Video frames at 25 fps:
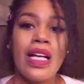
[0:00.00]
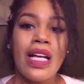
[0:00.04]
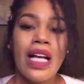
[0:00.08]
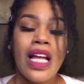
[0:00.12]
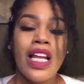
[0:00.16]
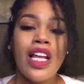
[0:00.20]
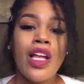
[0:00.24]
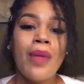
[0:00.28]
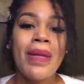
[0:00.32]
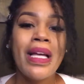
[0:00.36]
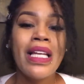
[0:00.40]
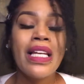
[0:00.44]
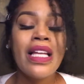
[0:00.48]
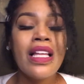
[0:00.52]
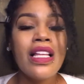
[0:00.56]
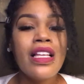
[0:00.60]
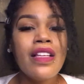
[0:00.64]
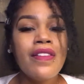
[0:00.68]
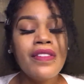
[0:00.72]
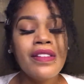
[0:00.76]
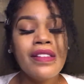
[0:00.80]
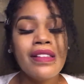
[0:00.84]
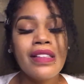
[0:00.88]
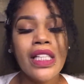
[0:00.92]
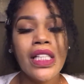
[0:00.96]
Hello, my
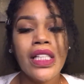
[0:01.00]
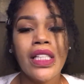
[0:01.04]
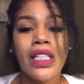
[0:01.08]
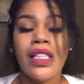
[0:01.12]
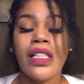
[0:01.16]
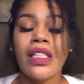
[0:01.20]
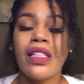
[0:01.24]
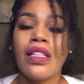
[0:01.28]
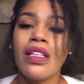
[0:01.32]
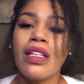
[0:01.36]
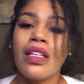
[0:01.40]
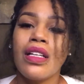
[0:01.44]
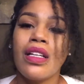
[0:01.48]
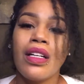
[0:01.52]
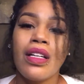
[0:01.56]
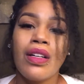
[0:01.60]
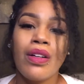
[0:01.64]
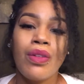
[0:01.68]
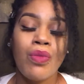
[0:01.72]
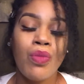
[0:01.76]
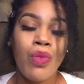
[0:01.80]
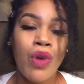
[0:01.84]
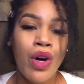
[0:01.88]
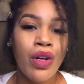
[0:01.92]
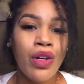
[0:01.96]
loves.
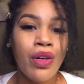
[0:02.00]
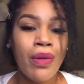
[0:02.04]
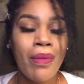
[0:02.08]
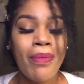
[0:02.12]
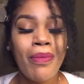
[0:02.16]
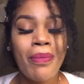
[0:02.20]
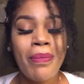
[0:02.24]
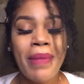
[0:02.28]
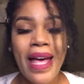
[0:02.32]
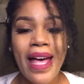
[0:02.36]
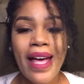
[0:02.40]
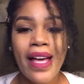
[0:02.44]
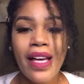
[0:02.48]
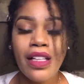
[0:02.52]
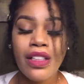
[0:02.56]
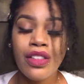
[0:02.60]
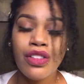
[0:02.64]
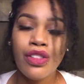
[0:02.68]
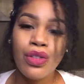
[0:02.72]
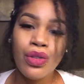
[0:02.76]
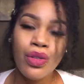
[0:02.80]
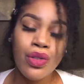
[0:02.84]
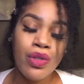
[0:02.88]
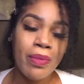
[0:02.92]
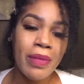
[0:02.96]
Welcome back
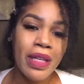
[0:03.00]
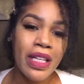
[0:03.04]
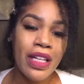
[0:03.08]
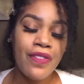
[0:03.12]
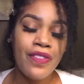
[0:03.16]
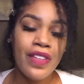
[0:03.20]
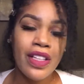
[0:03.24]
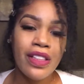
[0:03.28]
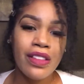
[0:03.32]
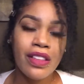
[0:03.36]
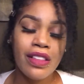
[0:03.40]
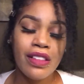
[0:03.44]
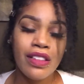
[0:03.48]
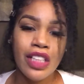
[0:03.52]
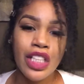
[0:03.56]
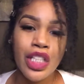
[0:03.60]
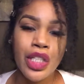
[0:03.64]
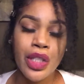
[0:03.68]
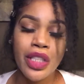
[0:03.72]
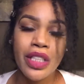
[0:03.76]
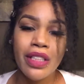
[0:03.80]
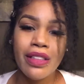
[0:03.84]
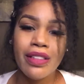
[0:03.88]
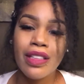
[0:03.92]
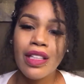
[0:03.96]
to Manifesting
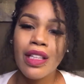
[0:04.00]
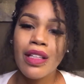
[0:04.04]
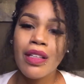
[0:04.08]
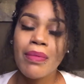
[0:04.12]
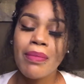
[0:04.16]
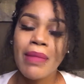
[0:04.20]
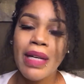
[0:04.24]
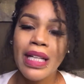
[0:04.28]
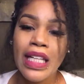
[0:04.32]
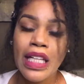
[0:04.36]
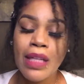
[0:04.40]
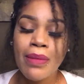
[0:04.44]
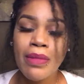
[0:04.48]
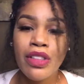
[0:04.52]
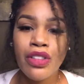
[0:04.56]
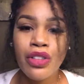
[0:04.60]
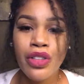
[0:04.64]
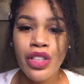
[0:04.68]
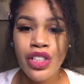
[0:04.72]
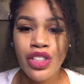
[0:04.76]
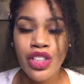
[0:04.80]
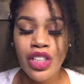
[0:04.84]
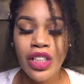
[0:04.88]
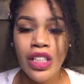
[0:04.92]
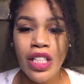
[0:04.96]
Secrets. My name is
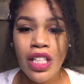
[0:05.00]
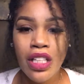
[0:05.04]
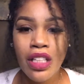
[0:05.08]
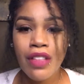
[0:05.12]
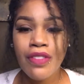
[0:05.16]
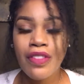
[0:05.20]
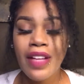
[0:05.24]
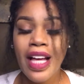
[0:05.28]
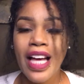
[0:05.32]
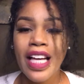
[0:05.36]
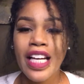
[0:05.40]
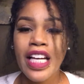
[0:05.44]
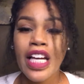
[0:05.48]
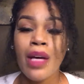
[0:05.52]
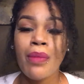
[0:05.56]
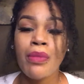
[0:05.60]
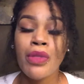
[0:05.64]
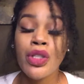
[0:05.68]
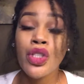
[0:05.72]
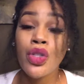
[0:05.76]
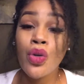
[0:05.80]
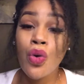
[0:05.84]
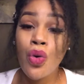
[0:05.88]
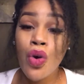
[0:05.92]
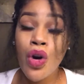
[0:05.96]
Krisha Love. I am
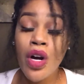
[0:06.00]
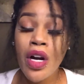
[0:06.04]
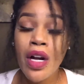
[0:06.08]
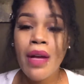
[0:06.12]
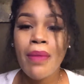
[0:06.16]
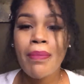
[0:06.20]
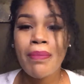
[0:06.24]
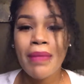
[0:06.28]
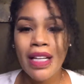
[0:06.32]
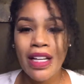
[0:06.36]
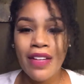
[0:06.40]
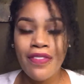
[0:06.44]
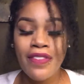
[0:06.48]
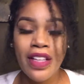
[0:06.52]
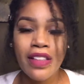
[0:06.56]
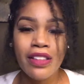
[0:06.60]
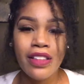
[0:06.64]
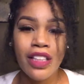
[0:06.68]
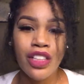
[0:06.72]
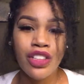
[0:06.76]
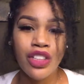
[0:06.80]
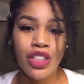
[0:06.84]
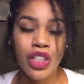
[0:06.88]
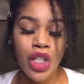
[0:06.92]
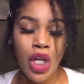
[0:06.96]
your
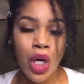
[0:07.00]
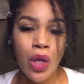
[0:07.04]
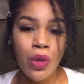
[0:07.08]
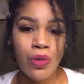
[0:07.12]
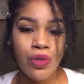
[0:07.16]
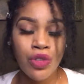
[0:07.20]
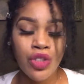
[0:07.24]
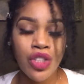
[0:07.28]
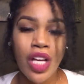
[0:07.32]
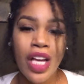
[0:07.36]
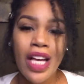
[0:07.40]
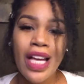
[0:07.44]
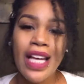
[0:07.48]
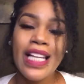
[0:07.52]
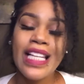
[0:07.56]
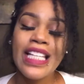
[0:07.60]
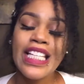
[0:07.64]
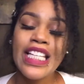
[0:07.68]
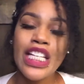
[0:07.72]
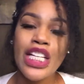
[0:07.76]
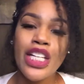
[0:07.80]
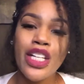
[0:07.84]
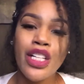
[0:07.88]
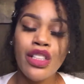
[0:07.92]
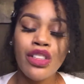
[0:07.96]
manifestation coach
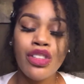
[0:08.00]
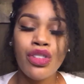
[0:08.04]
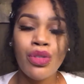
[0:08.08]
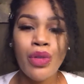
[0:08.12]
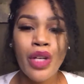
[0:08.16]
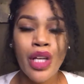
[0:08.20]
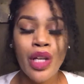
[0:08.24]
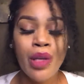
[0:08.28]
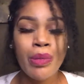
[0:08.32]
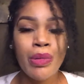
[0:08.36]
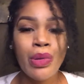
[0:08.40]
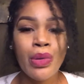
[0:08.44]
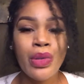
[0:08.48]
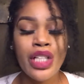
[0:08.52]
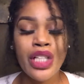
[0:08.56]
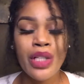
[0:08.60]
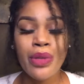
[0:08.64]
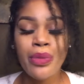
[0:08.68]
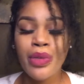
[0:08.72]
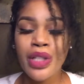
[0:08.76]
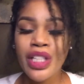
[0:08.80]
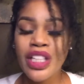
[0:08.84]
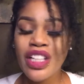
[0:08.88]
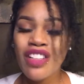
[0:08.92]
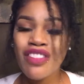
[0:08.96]
here to help you get
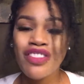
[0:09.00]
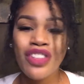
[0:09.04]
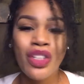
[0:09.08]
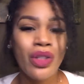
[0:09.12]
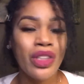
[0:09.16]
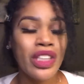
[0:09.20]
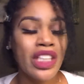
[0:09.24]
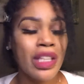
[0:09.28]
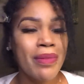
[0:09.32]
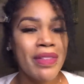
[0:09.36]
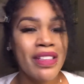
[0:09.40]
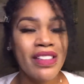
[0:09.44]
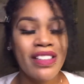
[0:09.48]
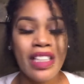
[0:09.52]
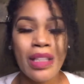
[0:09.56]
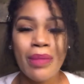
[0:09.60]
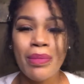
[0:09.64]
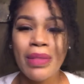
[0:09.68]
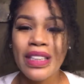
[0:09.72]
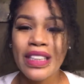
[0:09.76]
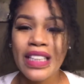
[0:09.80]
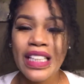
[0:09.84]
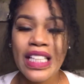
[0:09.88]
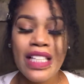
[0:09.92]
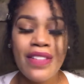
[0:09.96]
rid of your limiting
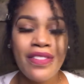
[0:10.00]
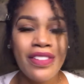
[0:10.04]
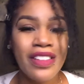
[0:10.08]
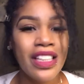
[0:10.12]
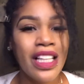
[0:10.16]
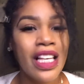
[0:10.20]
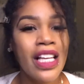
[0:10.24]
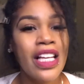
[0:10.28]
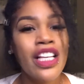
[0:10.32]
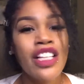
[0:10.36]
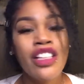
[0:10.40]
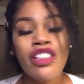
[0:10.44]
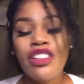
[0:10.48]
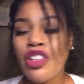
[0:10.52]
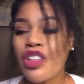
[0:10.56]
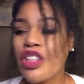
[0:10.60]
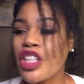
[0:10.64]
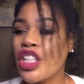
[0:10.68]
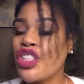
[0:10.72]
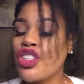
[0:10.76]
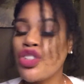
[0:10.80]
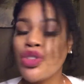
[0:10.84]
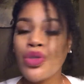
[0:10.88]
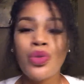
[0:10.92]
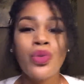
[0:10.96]
beliefs so
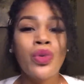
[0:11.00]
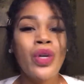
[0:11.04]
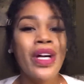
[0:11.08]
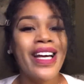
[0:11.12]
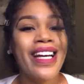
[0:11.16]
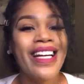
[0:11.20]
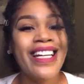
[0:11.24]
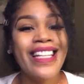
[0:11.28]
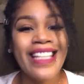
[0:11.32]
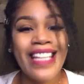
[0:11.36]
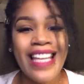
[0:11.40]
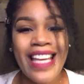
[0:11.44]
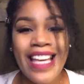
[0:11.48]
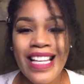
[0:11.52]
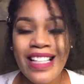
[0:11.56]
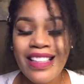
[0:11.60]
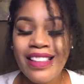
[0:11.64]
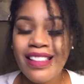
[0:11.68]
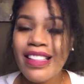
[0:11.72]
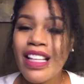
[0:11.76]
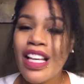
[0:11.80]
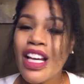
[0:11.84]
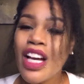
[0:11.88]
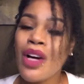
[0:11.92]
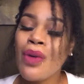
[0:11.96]
that you
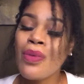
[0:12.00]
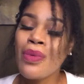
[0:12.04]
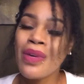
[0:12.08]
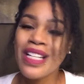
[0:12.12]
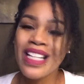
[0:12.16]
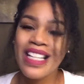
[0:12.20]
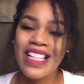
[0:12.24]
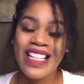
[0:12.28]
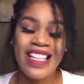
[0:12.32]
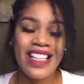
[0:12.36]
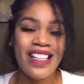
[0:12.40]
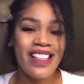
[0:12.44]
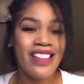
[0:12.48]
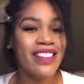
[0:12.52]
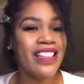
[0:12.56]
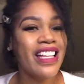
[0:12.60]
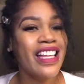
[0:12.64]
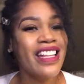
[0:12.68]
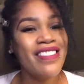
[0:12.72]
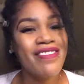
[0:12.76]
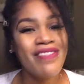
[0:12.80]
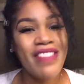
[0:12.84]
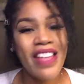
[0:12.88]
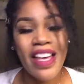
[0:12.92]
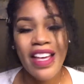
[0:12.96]
get what it is
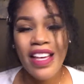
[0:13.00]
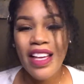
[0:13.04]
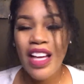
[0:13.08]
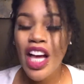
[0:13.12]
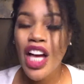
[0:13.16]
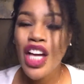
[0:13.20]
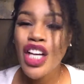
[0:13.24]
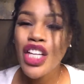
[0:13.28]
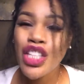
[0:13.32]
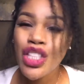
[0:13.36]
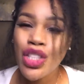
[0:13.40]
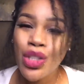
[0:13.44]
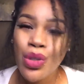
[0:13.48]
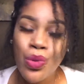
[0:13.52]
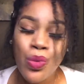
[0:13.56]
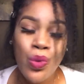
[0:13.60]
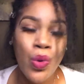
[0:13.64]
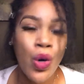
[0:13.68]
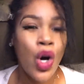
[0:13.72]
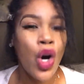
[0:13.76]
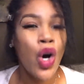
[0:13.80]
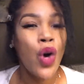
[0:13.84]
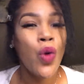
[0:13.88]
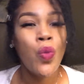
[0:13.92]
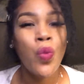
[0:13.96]
that you
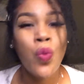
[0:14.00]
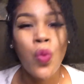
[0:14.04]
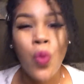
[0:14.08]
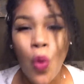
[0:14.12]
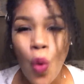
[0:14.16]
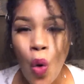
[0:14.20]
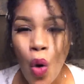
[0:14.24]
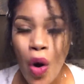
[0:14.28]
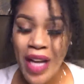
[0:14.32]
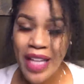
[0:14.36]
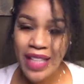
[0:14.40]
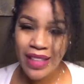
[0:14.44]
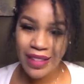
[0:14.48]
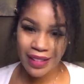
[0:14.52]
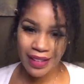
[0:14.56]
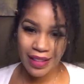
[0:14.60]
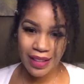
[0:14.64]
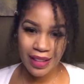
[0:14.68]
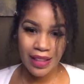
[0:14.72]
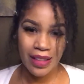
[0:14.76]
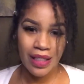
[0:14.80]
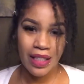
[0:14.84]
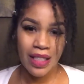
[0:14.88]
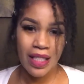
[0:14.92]
want.